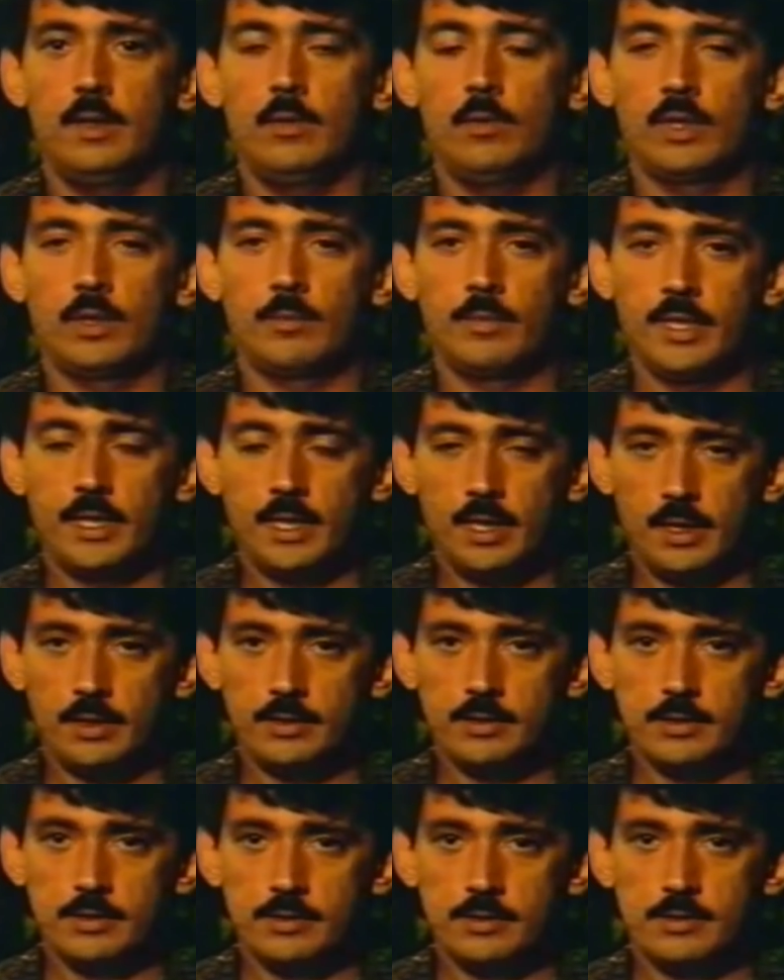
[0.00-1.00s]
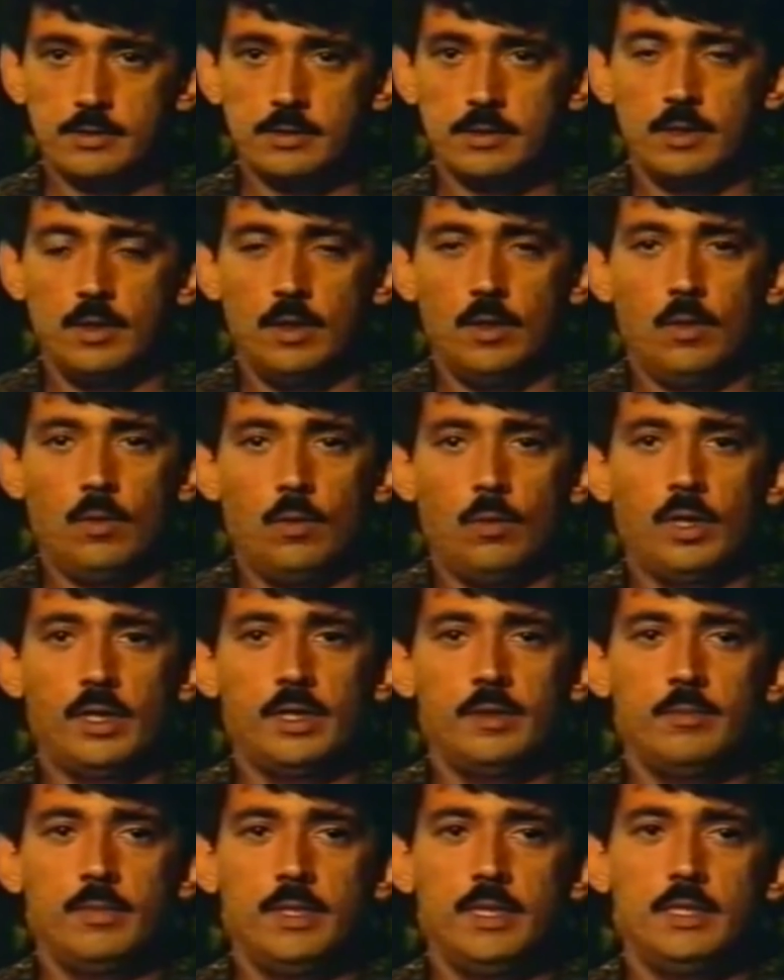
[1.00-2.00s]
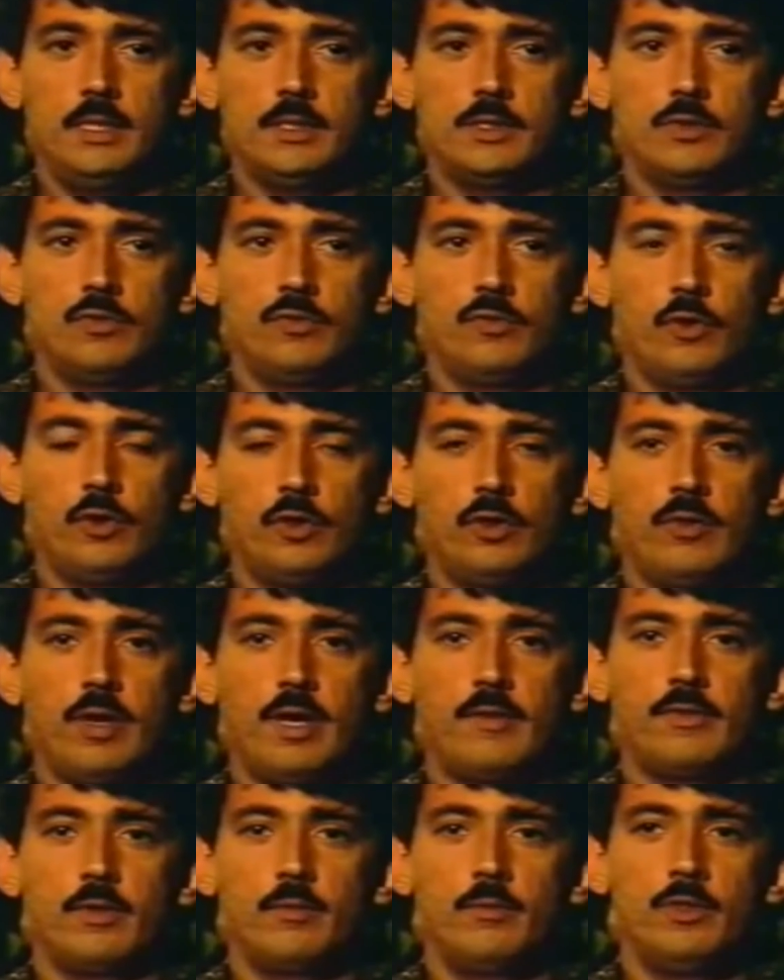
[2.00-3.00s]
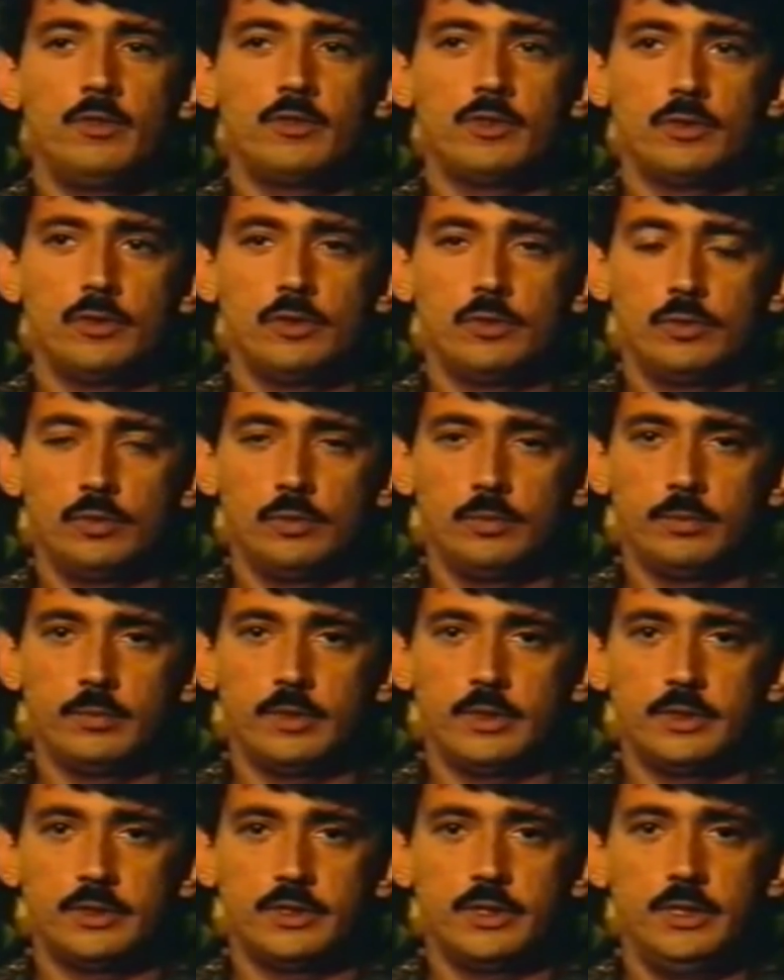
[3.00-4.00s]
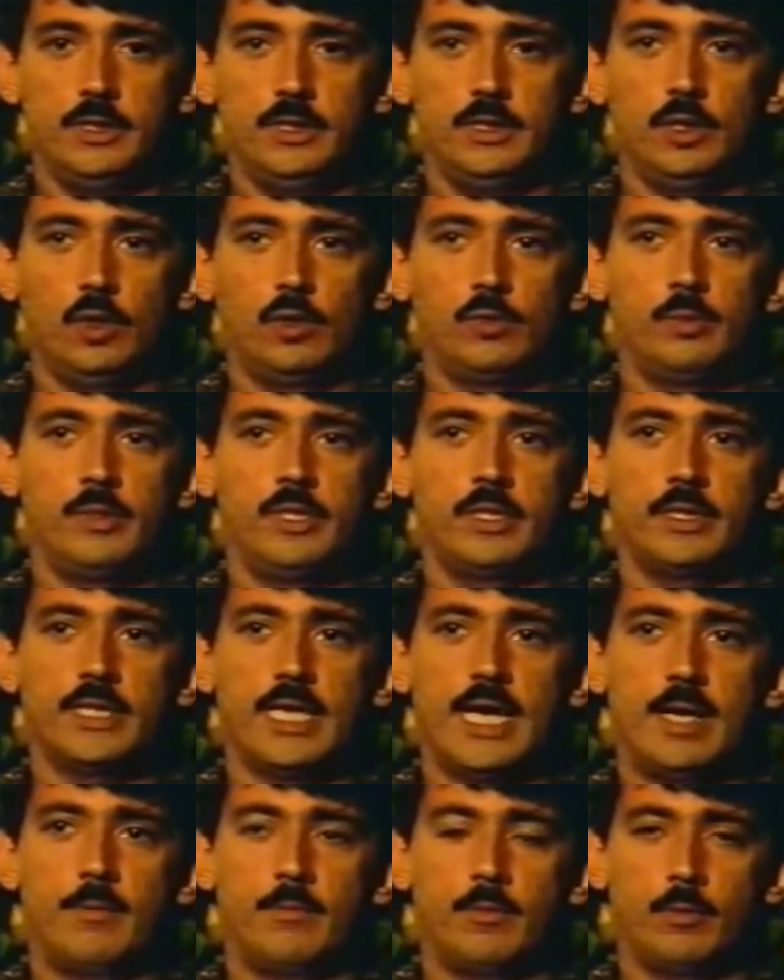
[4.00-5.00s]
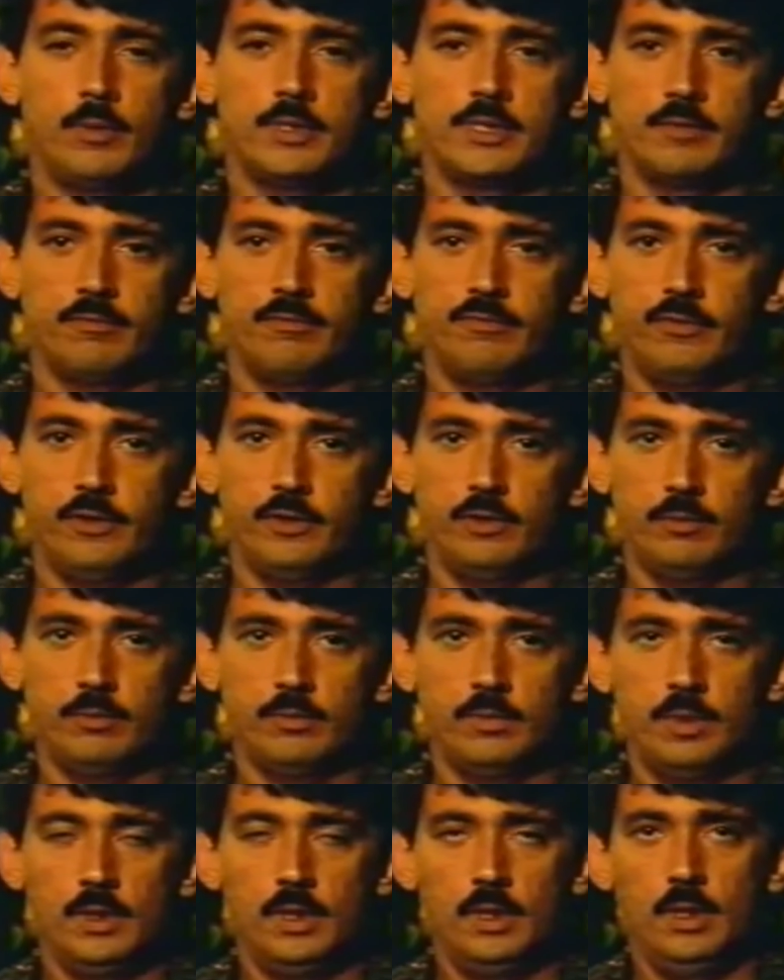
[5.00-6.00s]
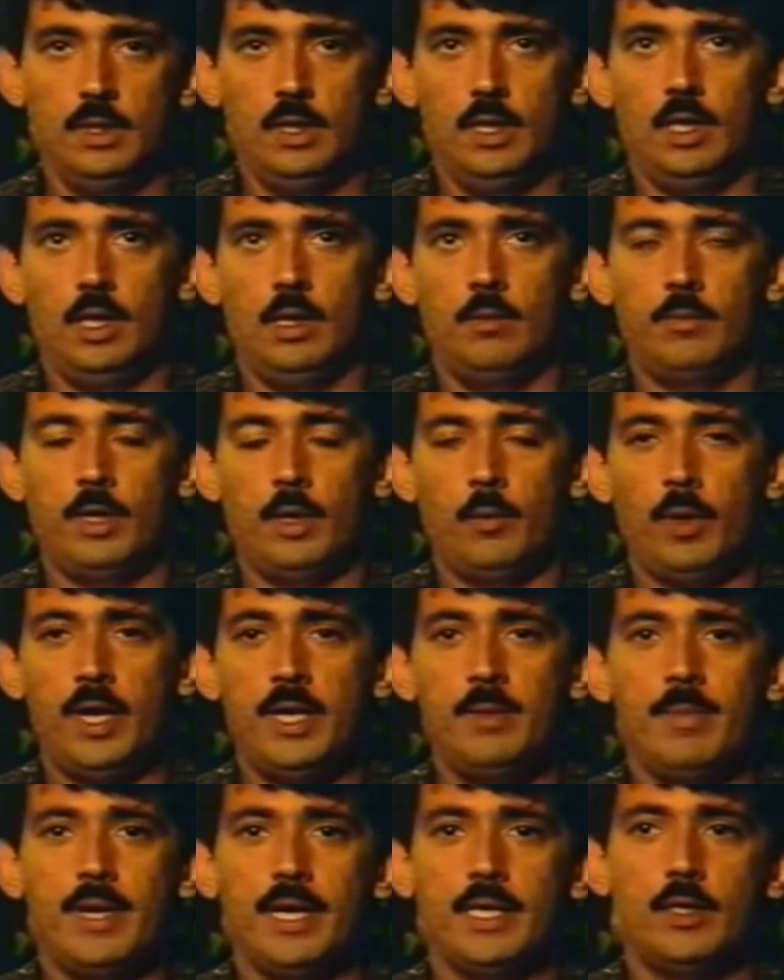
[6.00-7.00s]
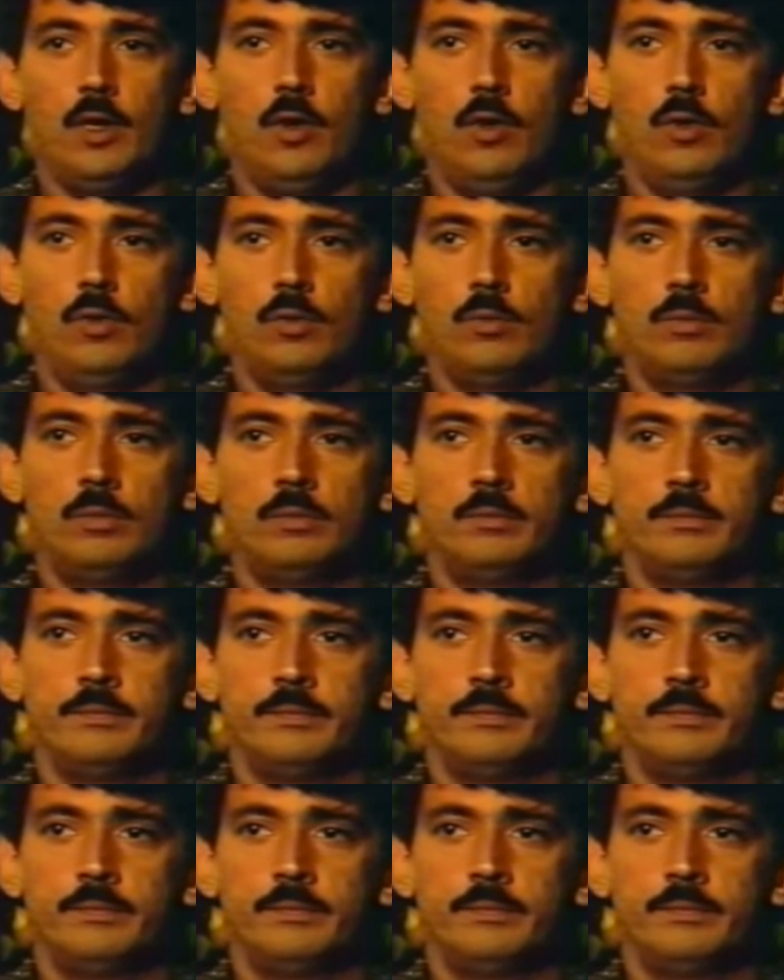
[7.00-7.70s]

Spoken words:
One of my cousins wanted me to photograph the musical group, and she loaned me a camera with some film. On my way back home,